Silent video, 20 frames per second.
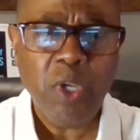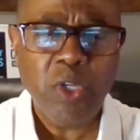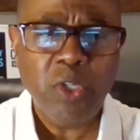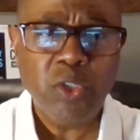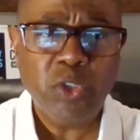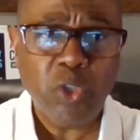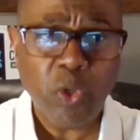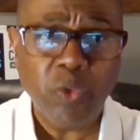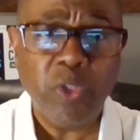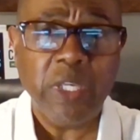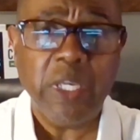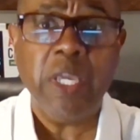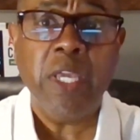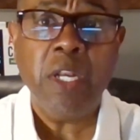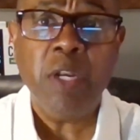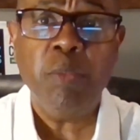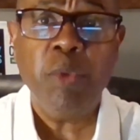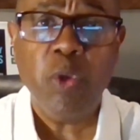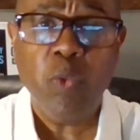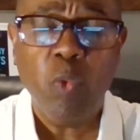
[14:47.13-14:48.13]
so the
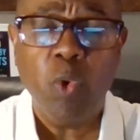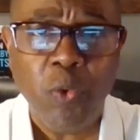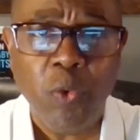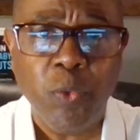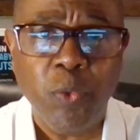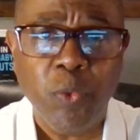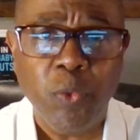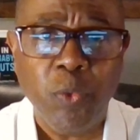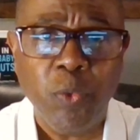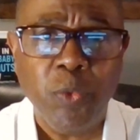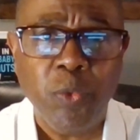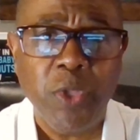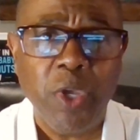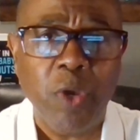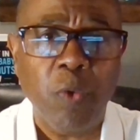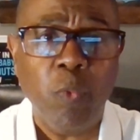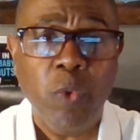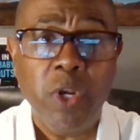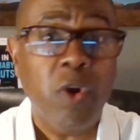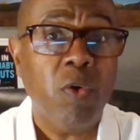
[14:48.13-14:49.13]
enemy will know
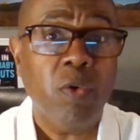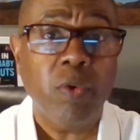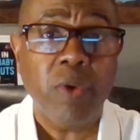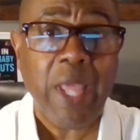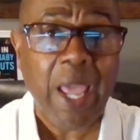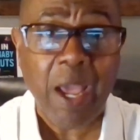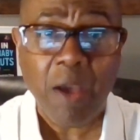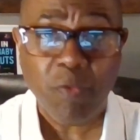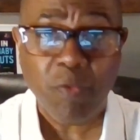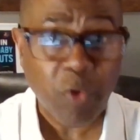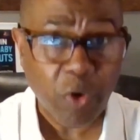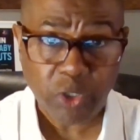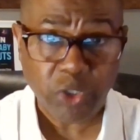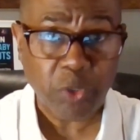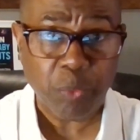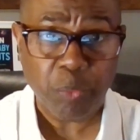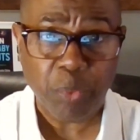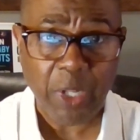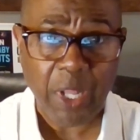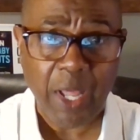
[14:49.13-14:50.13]
that we don't have our
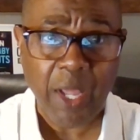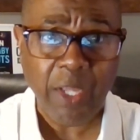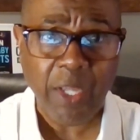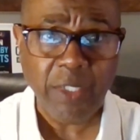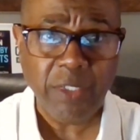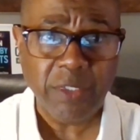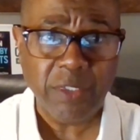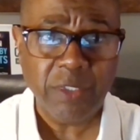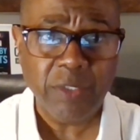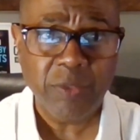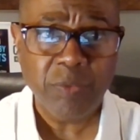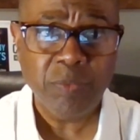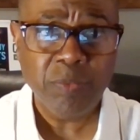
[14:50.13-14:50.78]
supplies,